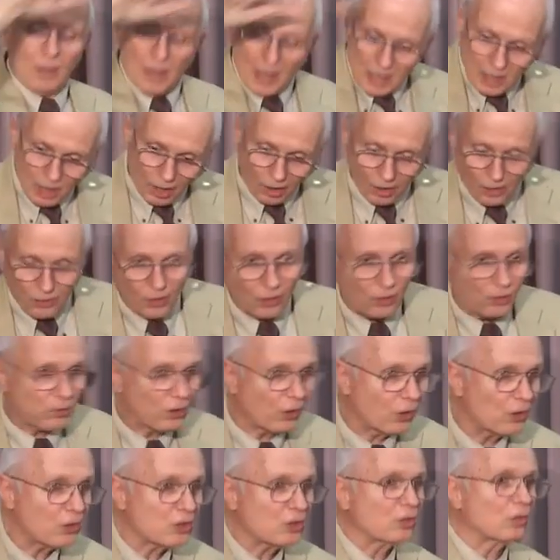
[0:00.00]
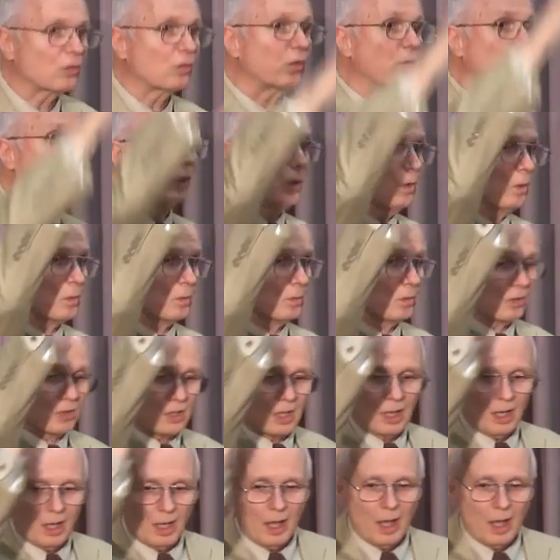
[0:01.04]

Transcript: They are the first fruits.